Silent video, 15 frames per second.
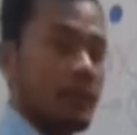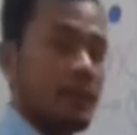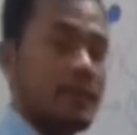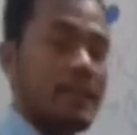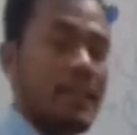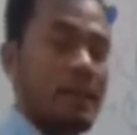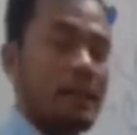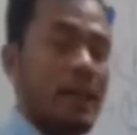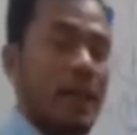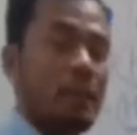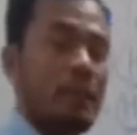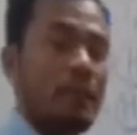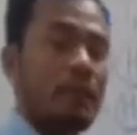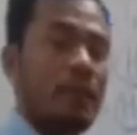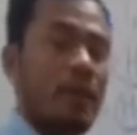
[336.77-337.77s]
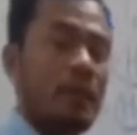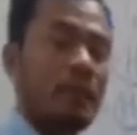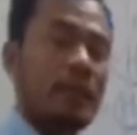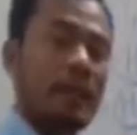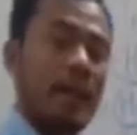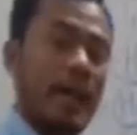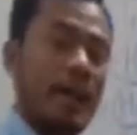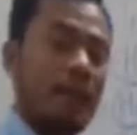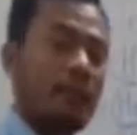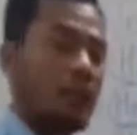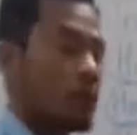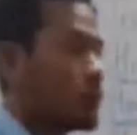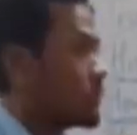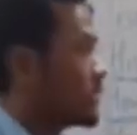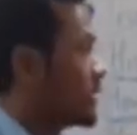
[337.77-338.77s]
the same helping verb that I
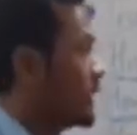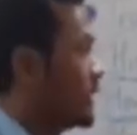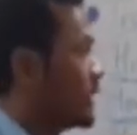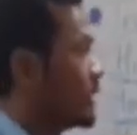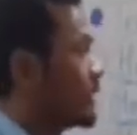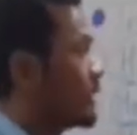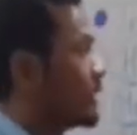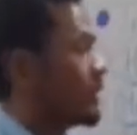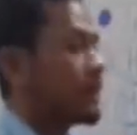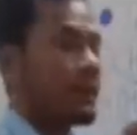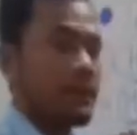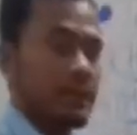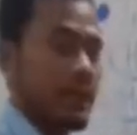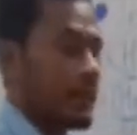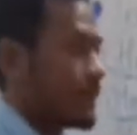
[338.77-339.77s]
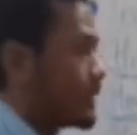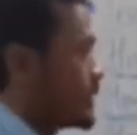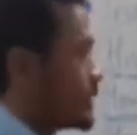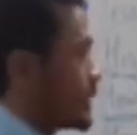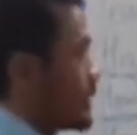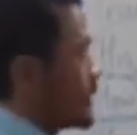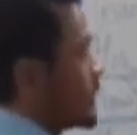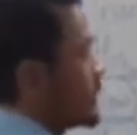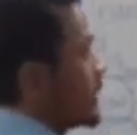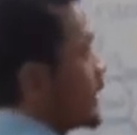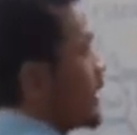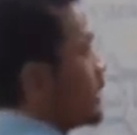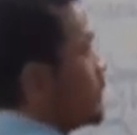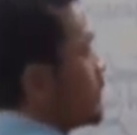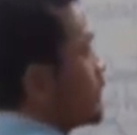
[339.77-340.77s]
have used in the sentence.
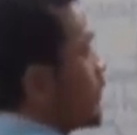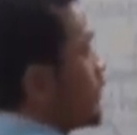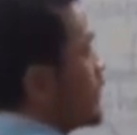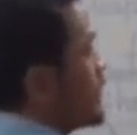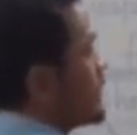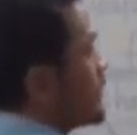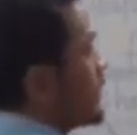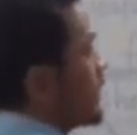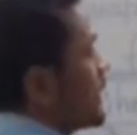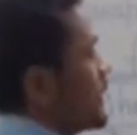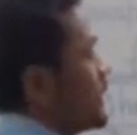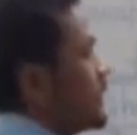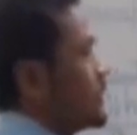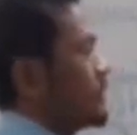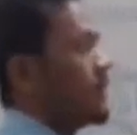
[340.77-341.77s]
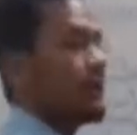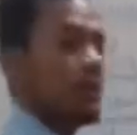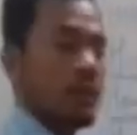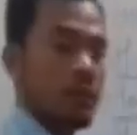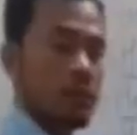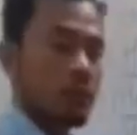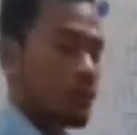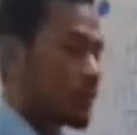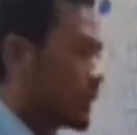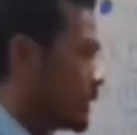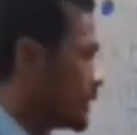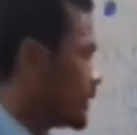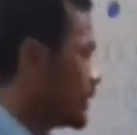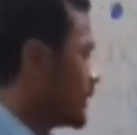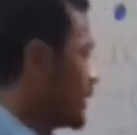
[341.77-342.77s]
See, helping verb is. So
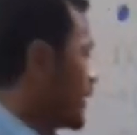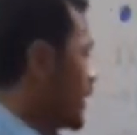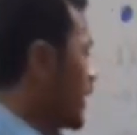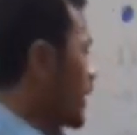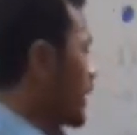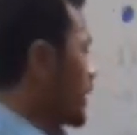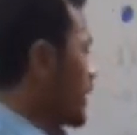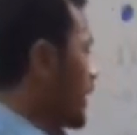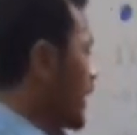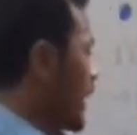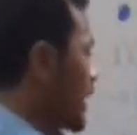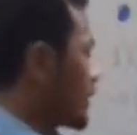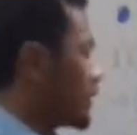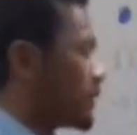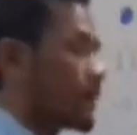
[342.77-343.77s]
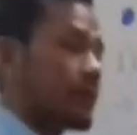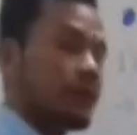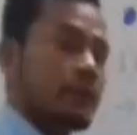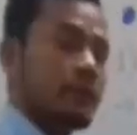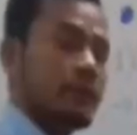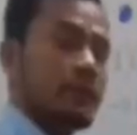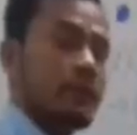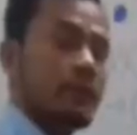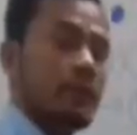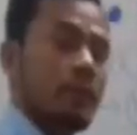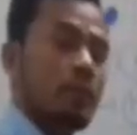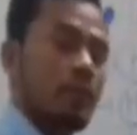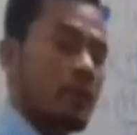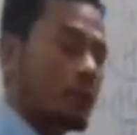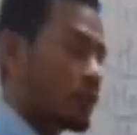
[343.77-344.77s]
here the
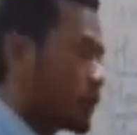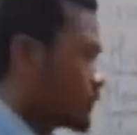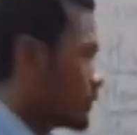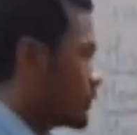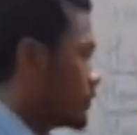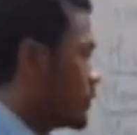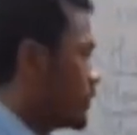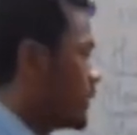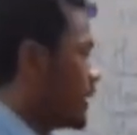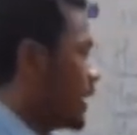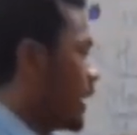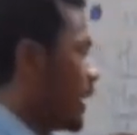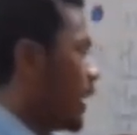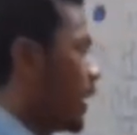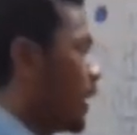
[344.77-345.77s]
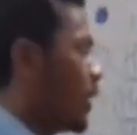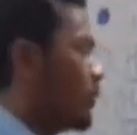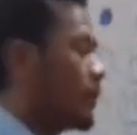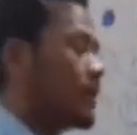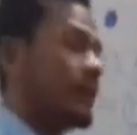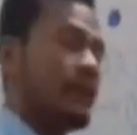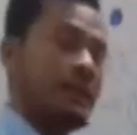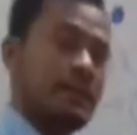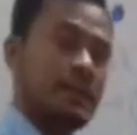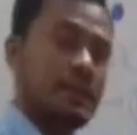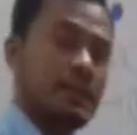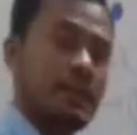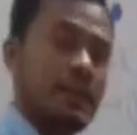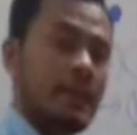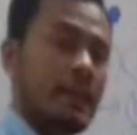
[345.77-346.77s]
WH question will be, how is
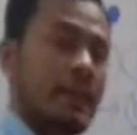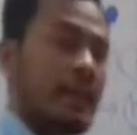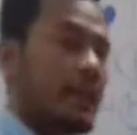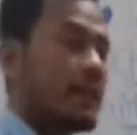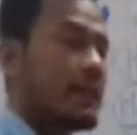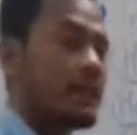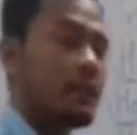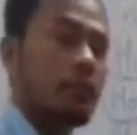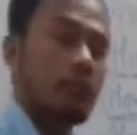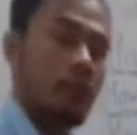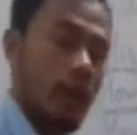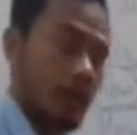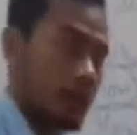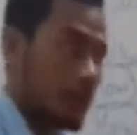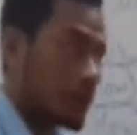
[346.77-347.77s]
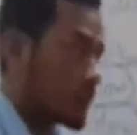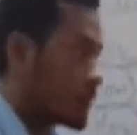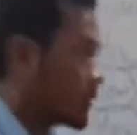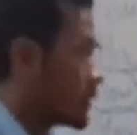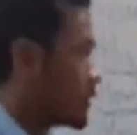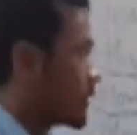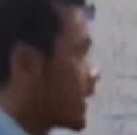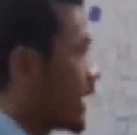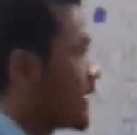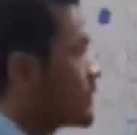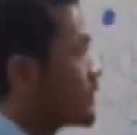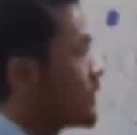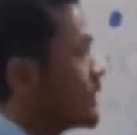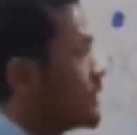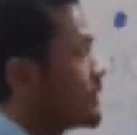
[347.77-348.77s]
his father?
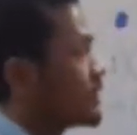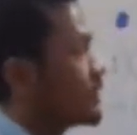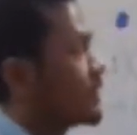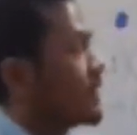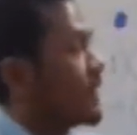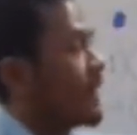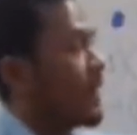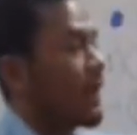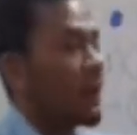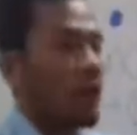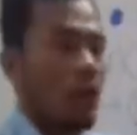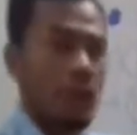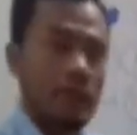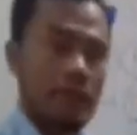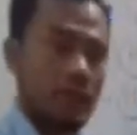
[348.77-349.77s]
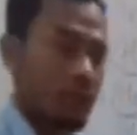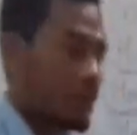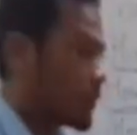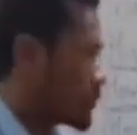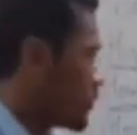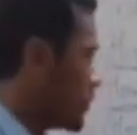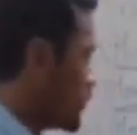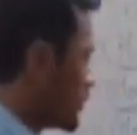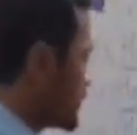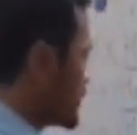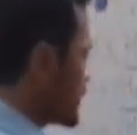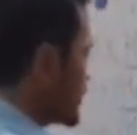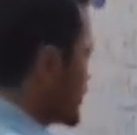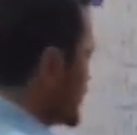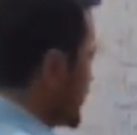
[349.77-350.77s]
Answer is an honest man. So this is